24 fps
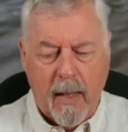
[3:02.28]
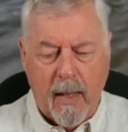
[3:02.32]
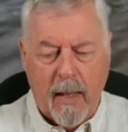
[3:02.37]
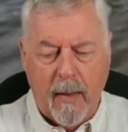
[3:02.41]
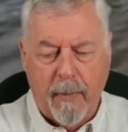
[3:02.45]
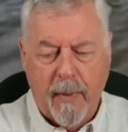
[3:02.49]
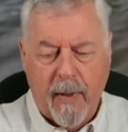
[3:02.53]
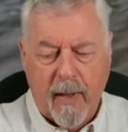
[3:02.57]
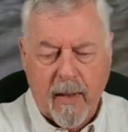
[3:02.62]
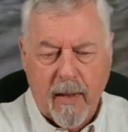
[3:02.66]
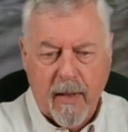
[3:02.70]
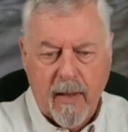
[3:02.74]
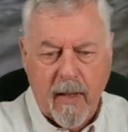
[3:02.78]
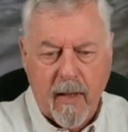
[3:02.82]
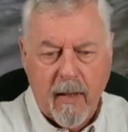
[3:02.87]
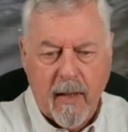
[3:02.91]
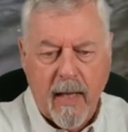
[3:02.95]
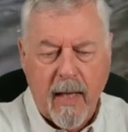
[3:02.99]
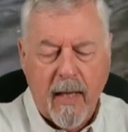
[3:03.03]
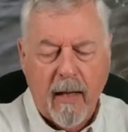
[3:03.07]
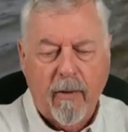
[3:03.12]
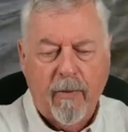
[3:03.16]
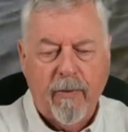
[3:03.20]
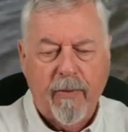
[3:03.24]
because they're
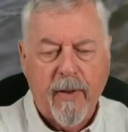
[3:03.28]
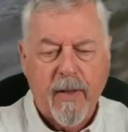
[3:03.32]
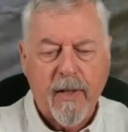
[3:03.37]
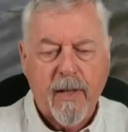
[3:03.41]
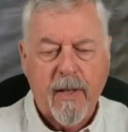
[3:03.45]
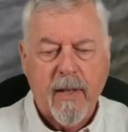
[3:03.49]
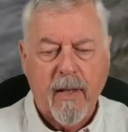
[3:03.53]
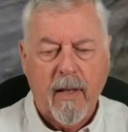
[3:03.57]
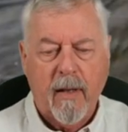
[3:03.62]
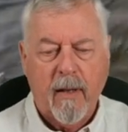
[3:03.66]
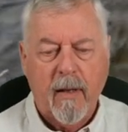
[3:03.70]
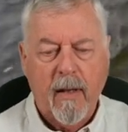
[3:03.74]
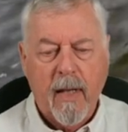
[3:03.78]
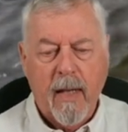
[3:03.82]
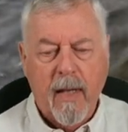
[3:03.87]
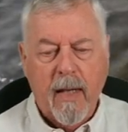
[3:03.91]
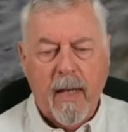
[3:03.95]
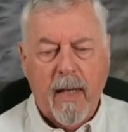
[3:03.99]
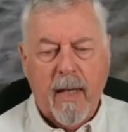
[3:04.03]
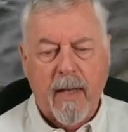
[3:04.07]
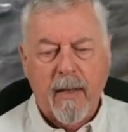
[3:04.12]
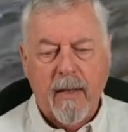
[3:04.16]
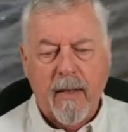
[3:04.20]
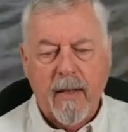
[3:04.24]
getting fussier.
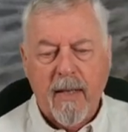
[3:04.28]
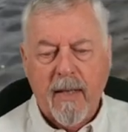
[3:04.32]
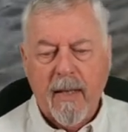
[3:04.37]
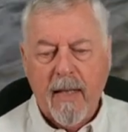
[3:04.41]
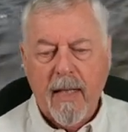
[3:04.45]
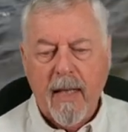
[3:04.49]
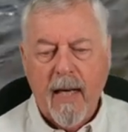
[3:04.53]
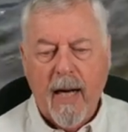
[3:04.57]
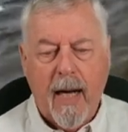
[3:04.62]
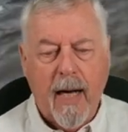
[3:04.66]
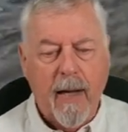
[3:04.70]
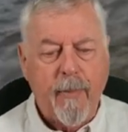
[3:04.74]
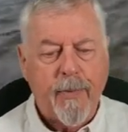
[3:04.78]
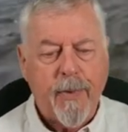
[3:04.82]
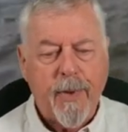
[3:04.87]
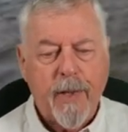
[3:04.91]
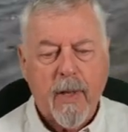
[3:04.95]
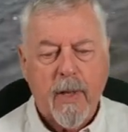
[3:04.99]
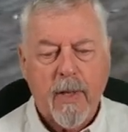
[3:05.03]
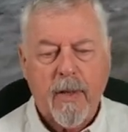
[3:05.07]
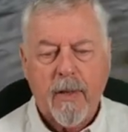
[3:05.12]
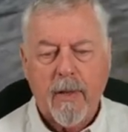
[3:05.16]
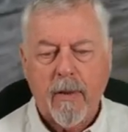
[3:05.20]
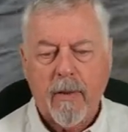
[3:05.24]
And you can see I'm
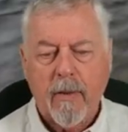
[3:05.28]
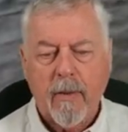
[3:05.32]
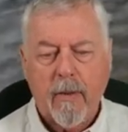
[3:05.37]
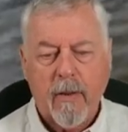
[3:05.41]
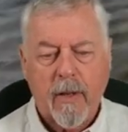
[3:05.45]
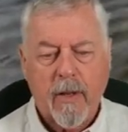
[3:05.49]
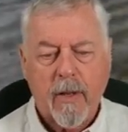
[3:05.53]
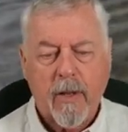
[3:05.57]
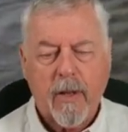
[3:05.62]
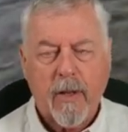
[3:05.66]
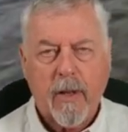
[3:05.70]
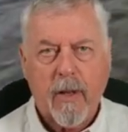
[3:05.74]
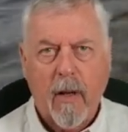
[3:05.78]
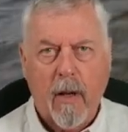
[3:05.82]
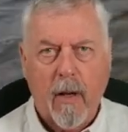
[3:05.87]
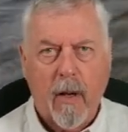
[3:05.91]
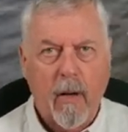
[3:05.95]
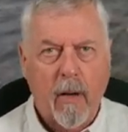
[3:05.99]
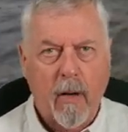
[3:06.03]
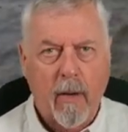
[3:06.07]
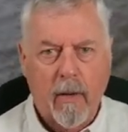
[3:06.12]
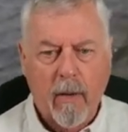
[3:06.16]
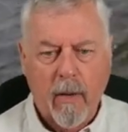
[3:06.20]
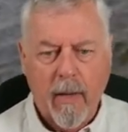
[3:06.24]
just
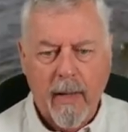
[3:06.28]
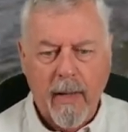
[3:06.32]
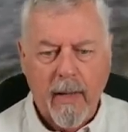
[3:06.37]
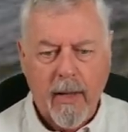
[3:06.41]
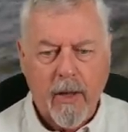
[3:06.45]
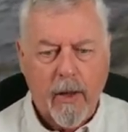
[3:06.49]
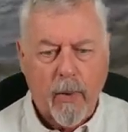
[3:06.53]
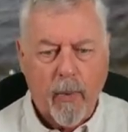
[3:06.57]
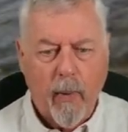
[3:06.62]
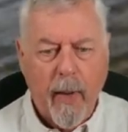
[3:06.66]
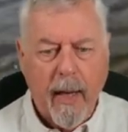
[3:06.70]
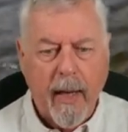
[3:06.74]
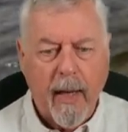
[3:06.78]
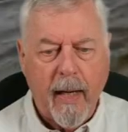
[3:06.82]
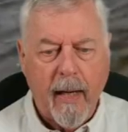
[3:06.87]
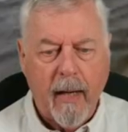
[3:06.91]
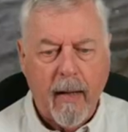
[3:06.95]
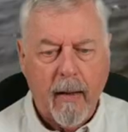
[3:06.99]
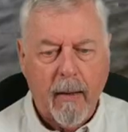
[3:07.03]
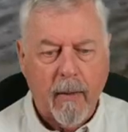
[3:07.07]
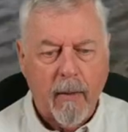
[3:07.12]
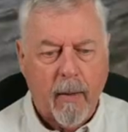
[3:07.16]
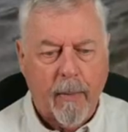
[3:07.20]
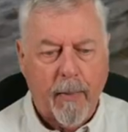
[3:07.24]
slowly
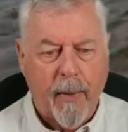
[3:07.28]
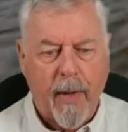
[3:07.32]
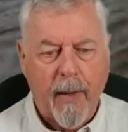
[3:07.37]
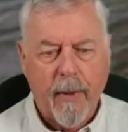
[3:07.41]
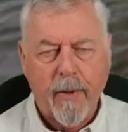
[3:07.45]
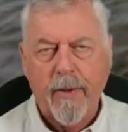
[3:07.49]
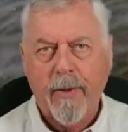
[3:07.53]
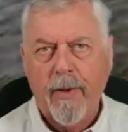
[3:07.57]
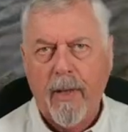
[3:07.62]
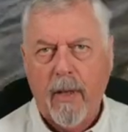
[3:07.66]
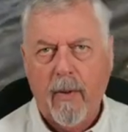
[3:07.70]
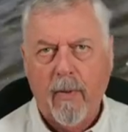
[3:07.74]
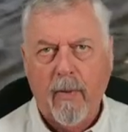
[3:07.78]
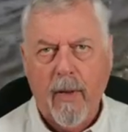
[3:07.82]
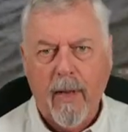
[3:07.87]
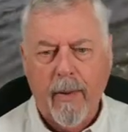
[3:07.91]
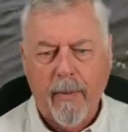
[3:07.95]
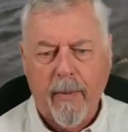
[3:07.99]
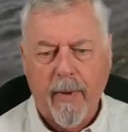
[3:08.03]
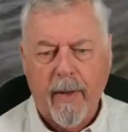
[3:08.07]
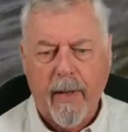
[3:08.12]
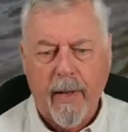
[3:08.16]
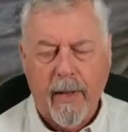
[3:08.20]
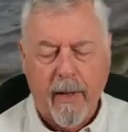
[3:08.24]
swinging a brown trout
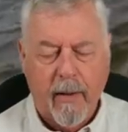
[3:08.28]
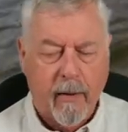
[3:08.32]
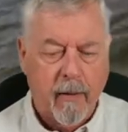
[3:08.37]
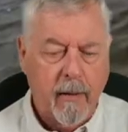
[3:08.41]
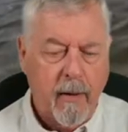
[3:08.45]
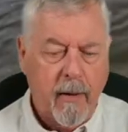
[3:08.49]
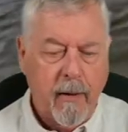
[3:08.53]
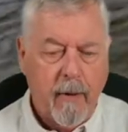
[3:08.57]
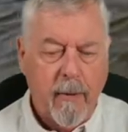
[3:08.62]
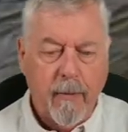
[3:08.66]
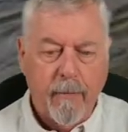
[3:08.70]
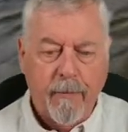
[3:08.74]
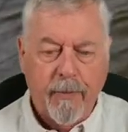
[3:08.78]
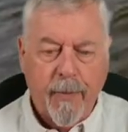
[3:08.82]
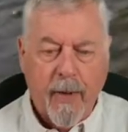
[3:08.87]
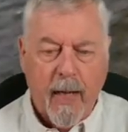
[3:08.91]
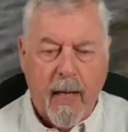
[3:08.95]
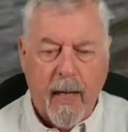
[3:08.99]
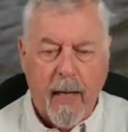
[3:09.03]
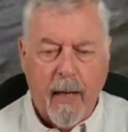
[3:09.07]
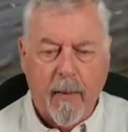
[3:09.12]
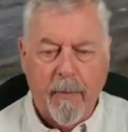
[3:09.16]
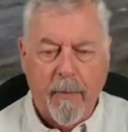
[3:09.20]
weimer here, and I'm